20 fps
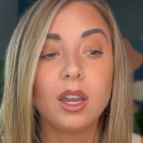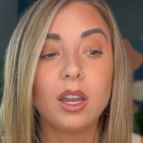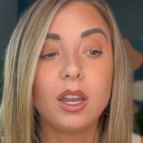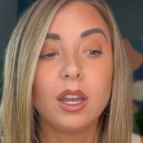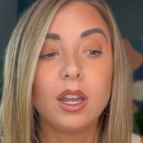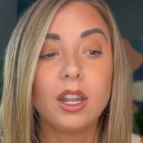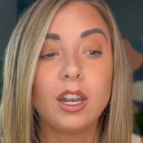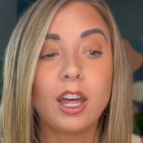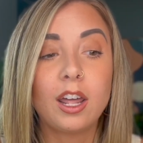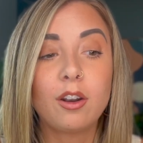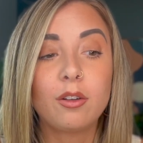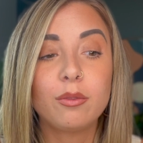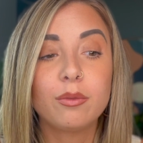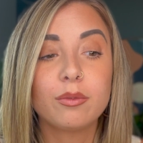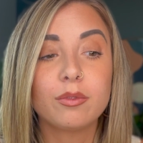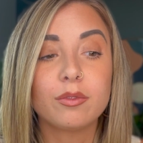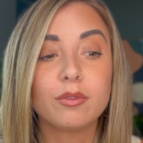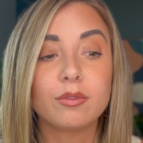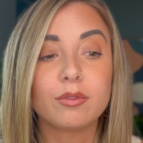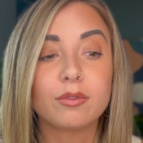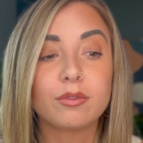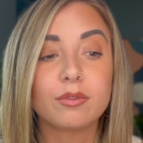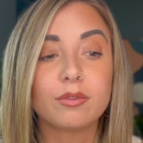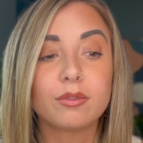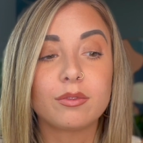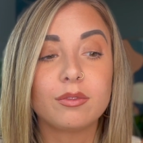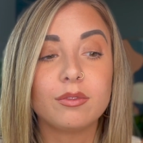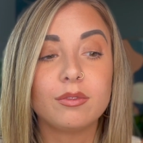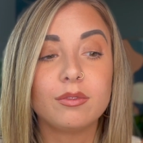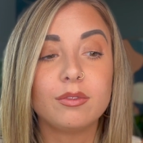And I don't
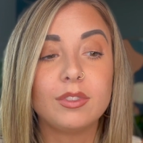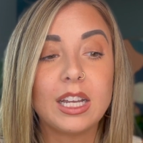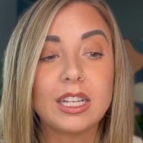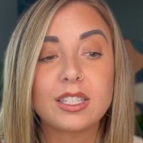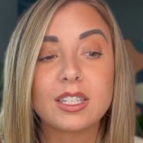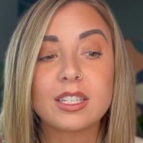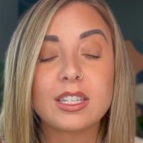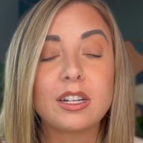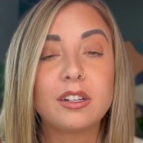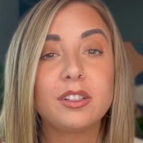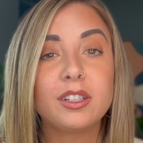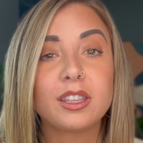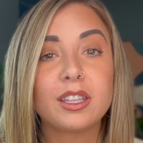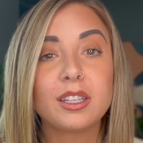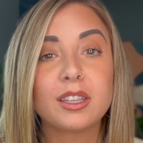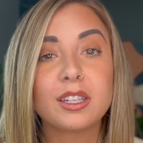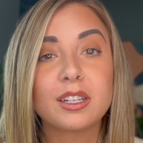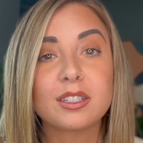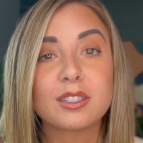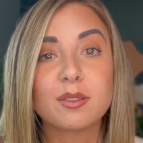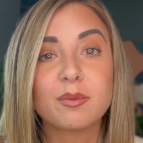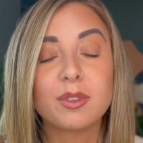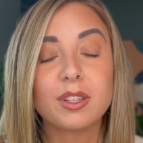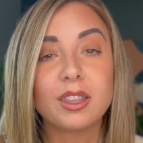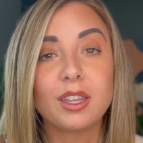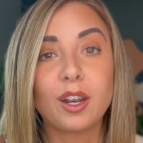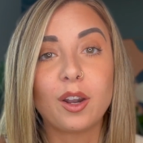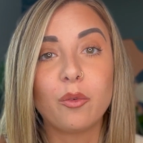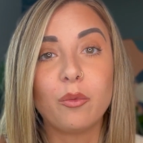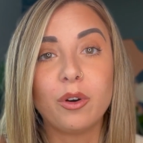necessarily think that it's
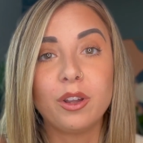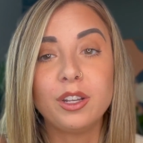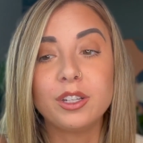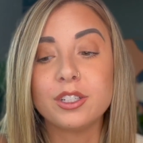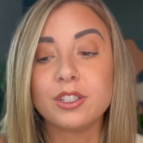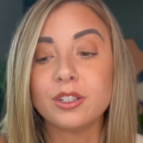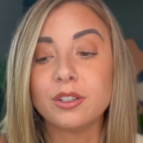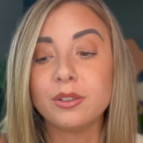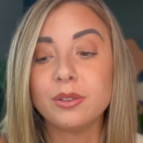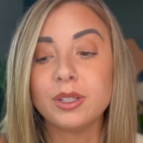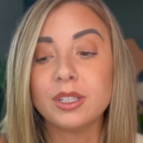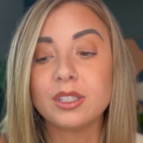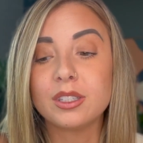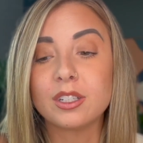something that I want to do.